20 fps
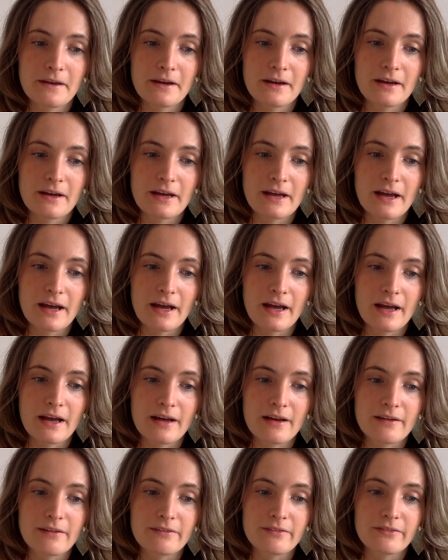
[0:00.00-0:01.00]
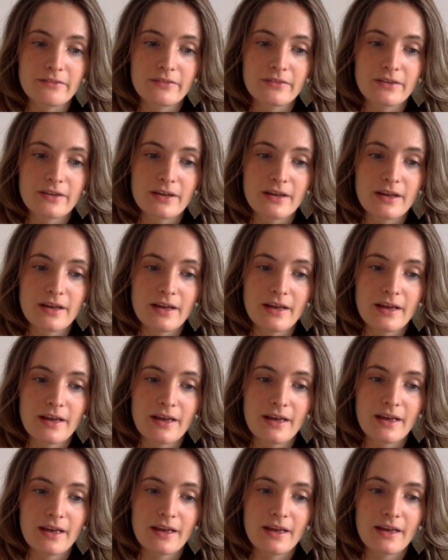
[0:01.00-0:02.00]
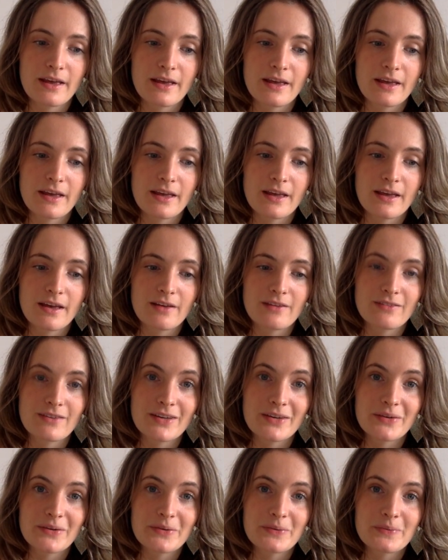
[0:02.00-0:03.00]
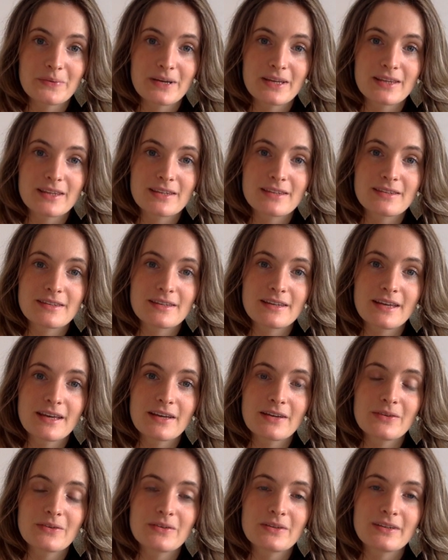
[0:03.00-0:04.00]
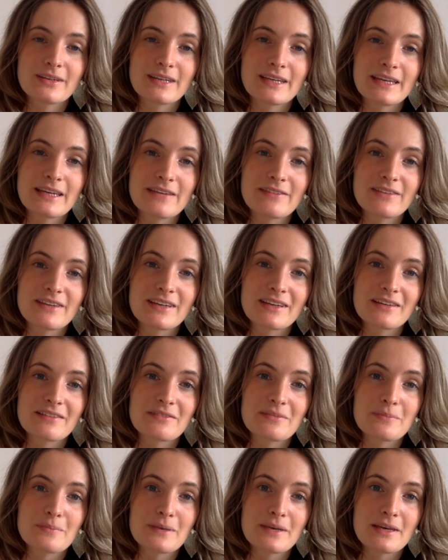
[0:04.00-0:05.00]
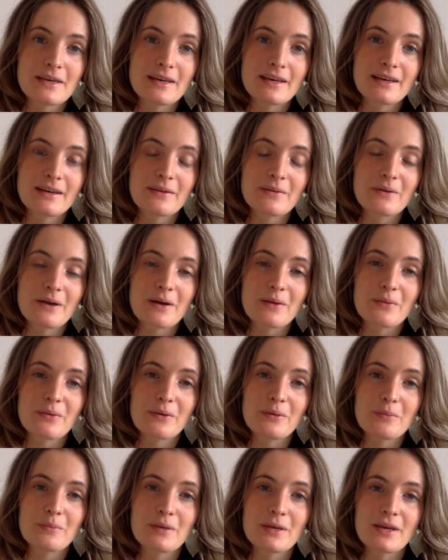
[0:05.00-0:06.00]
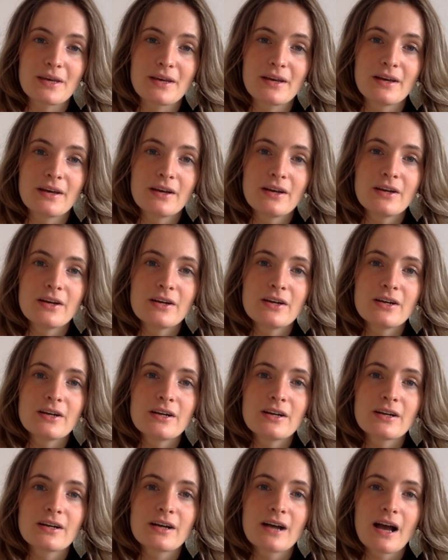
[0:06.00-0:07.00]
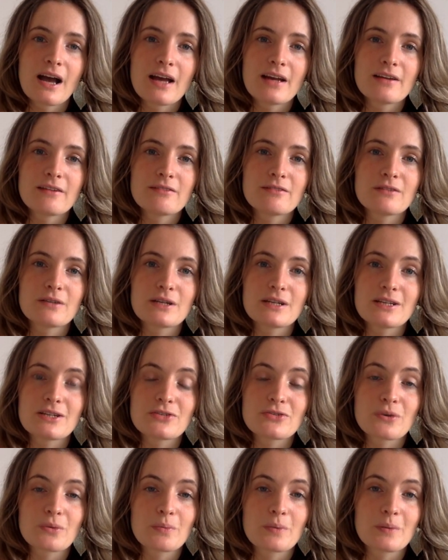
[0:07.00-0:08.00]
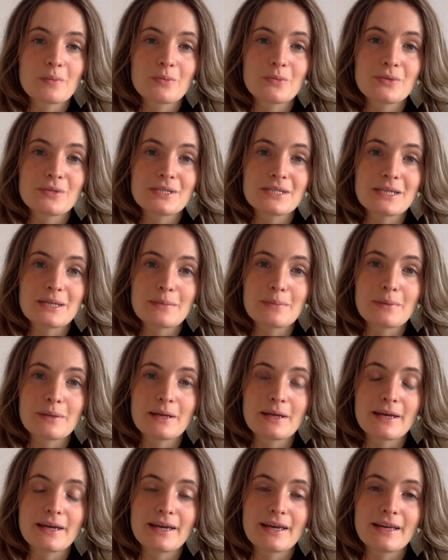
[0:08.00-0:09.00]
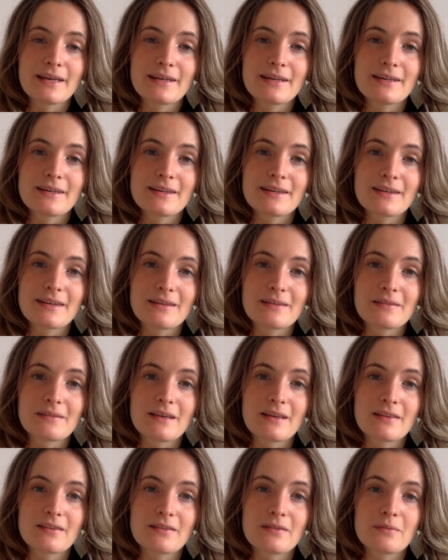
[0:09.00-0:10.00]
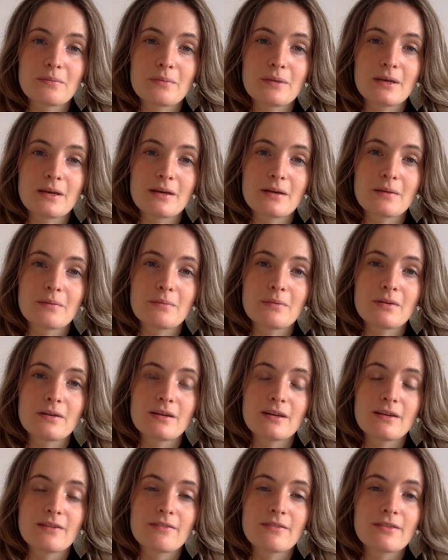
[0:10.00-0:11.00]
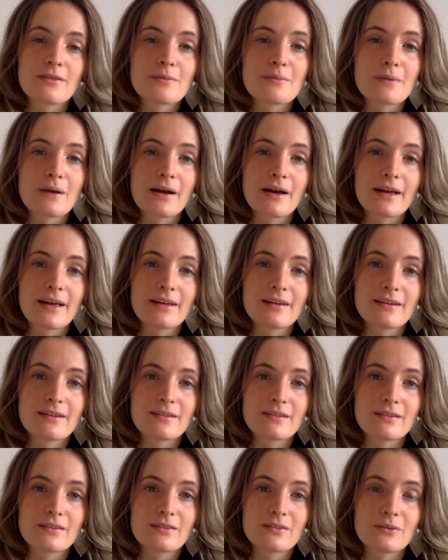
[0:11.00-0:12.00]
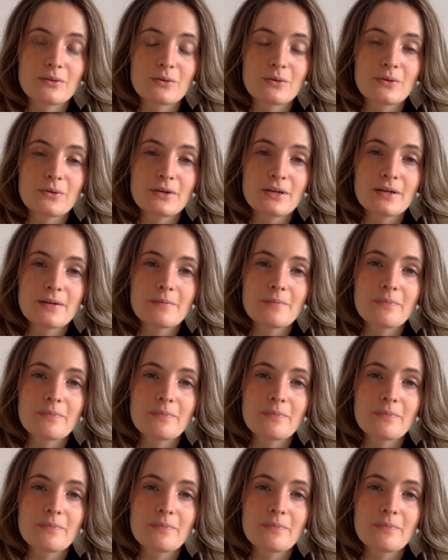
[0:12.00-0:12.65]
I have a event on Wednesday called An Evening of Being, where we'll be kind of really dropping more deeply into this sense of being beneath the mind and the story.